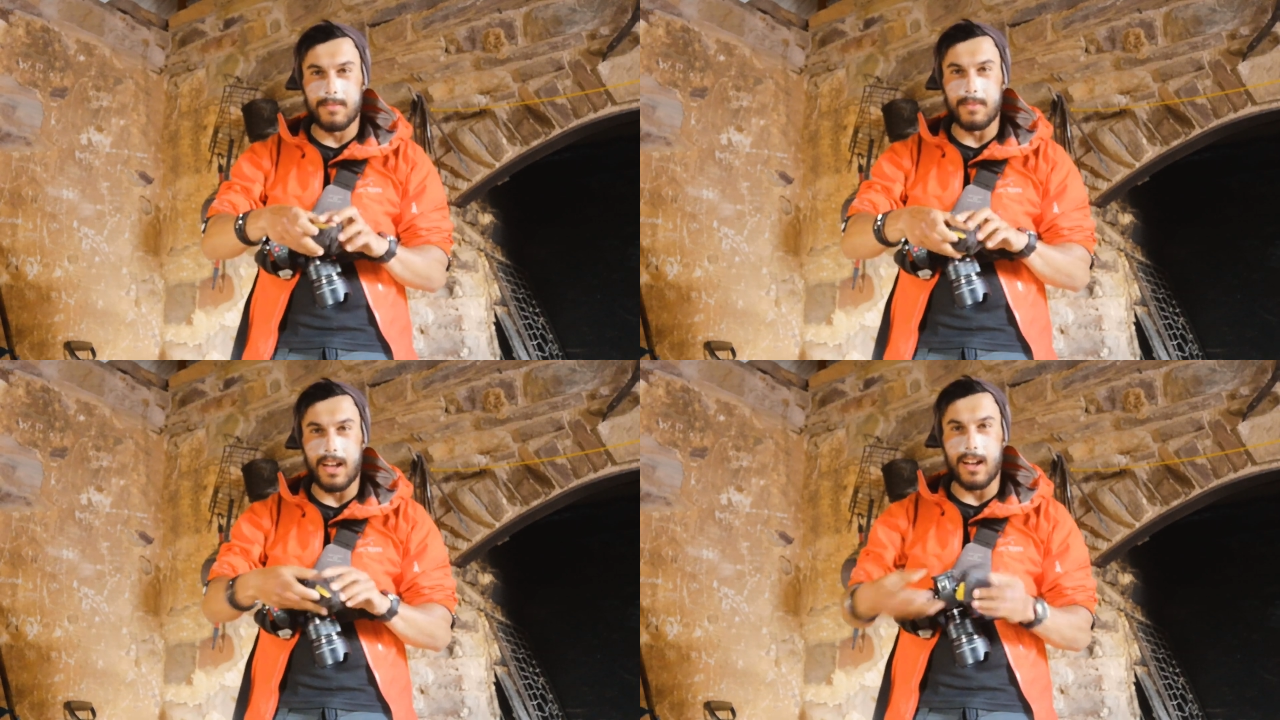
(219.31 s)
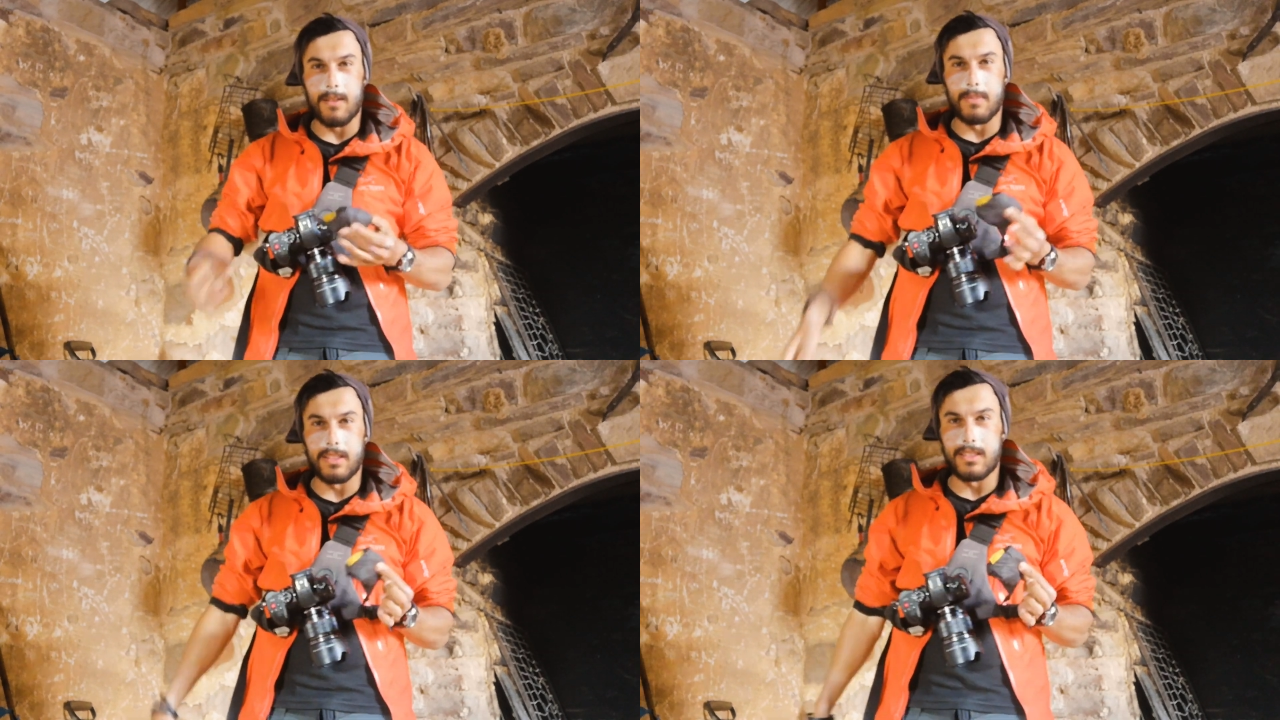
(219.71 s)

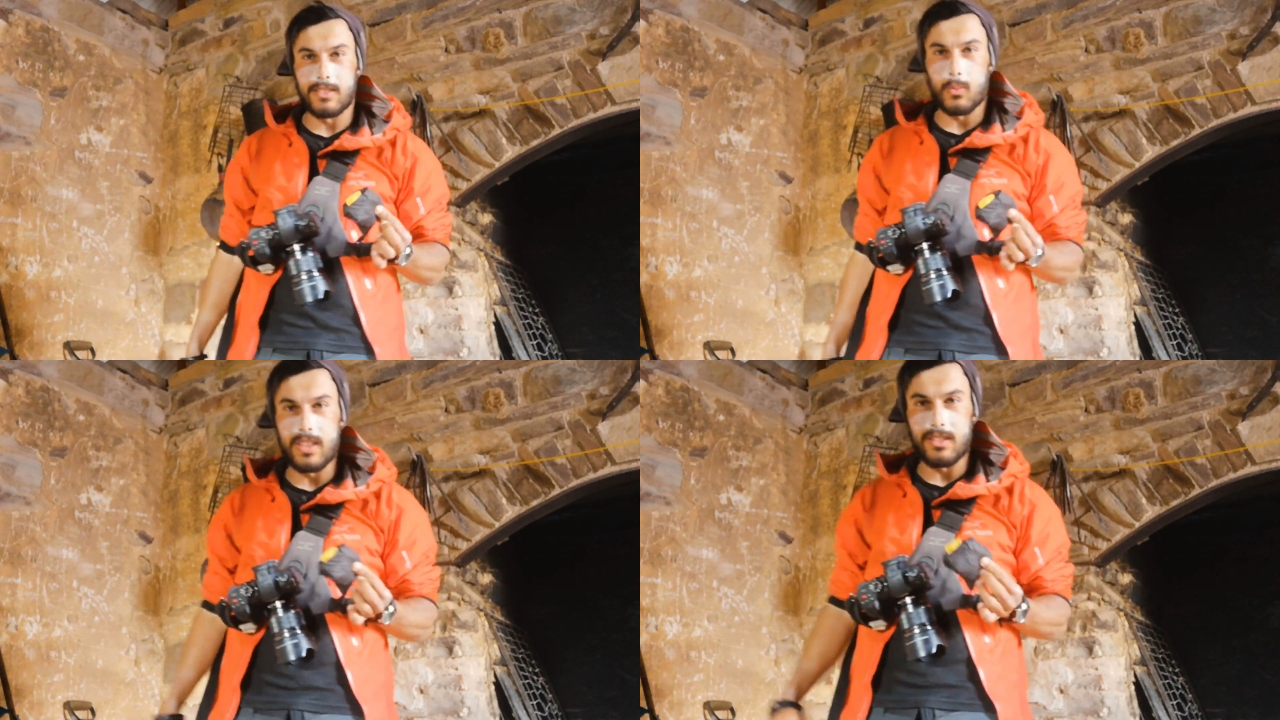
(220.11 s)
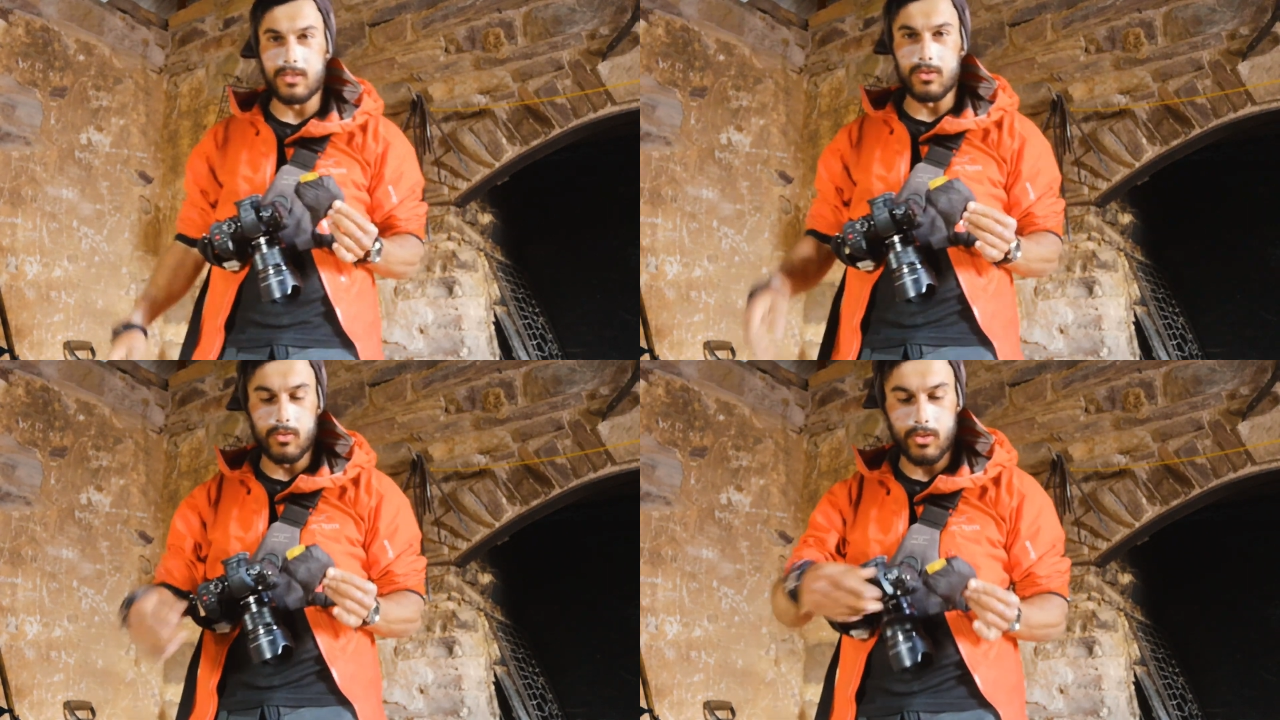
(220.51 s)
but this weather
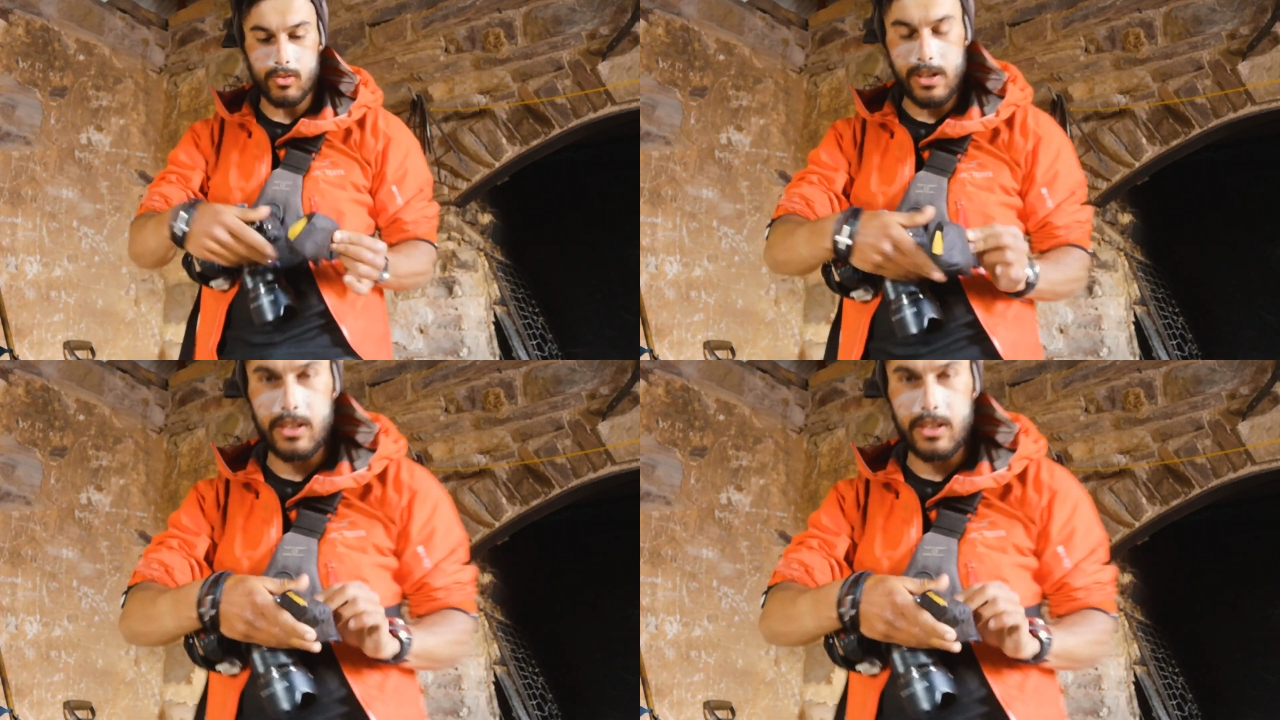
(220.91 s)
shield is really